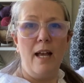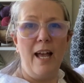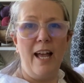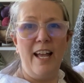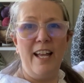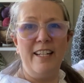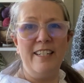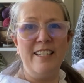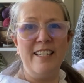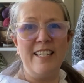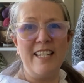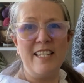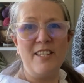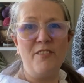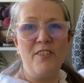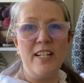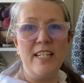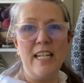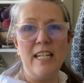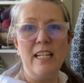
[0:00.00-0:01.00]
And it's
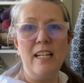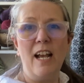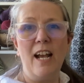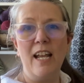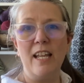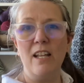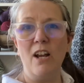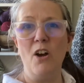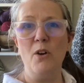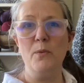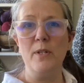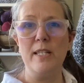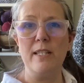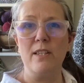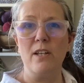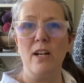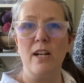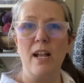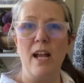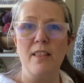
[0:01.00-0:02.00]
funny, I always
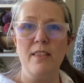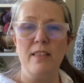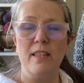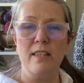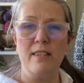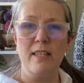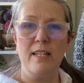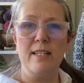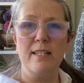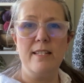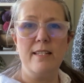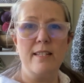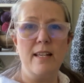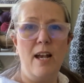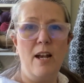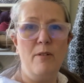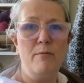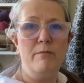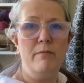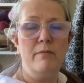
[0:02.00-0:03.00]
thought that this
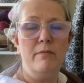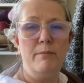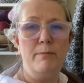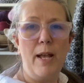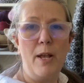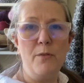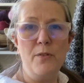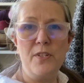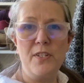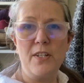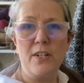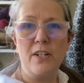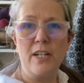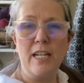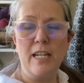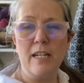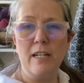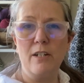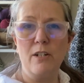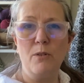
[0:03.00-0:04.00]
bouncer
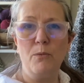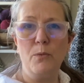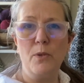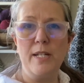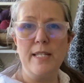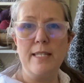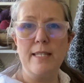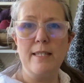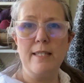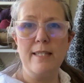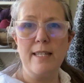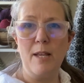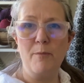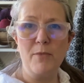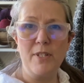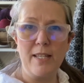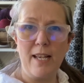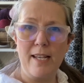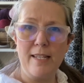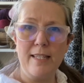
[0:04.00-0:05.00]
here was the same
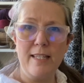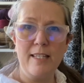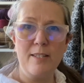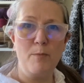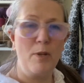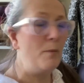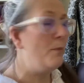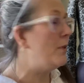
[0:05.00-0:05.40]
size as me,